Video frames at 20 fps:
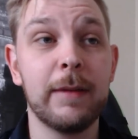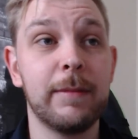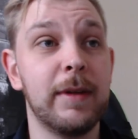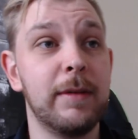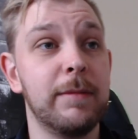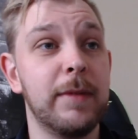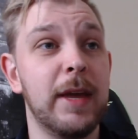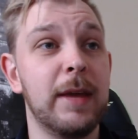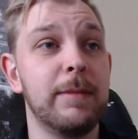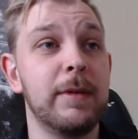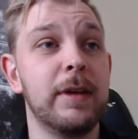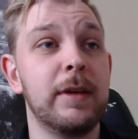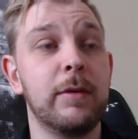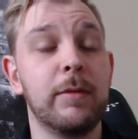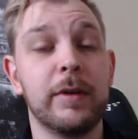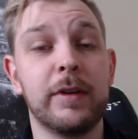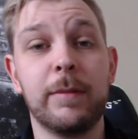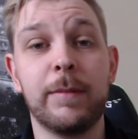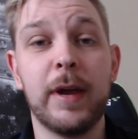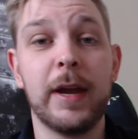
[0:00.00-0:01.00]
I mean, maybe
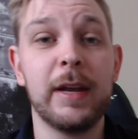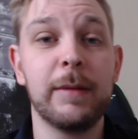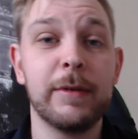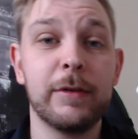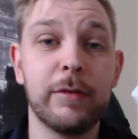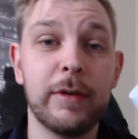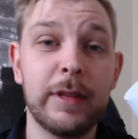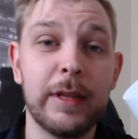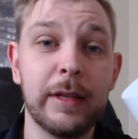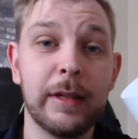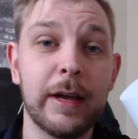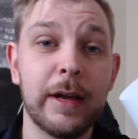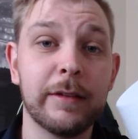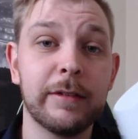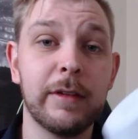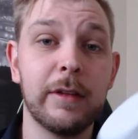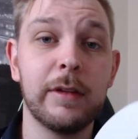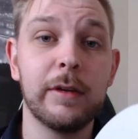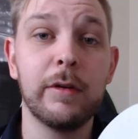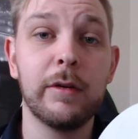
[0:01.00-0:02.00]
you were debating between the
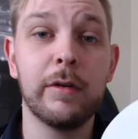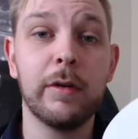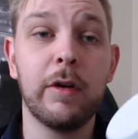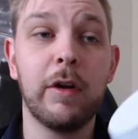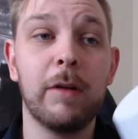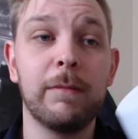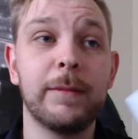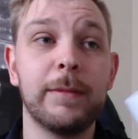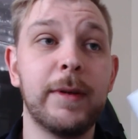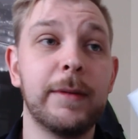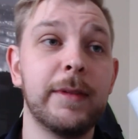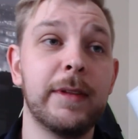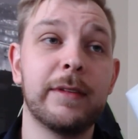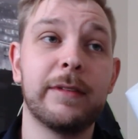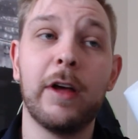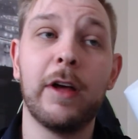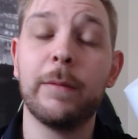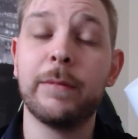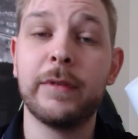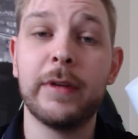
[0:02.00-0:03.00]
Alexa and the Google Home, and maybe
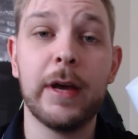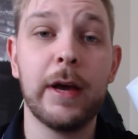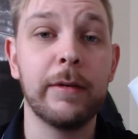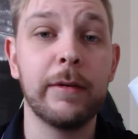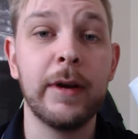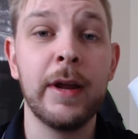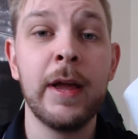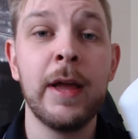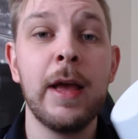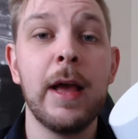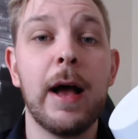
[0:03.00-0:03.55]
this helped you out.